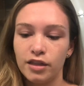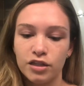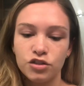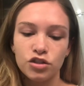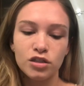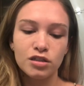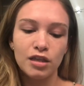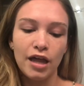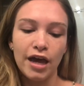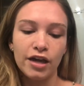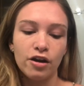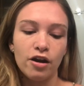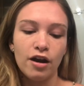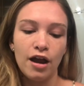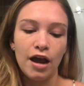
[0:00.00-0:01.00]
let's just line
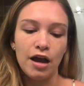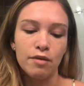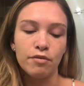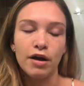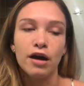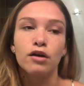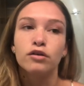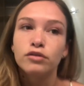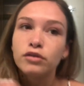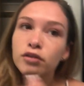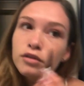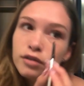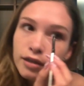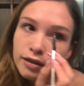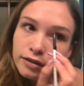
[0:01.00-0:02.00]
our eyebrows
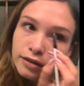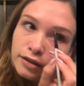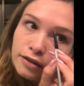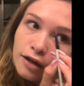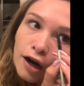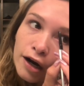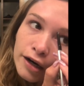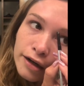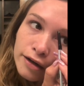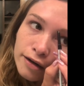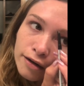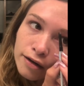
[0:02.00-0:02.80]
to start.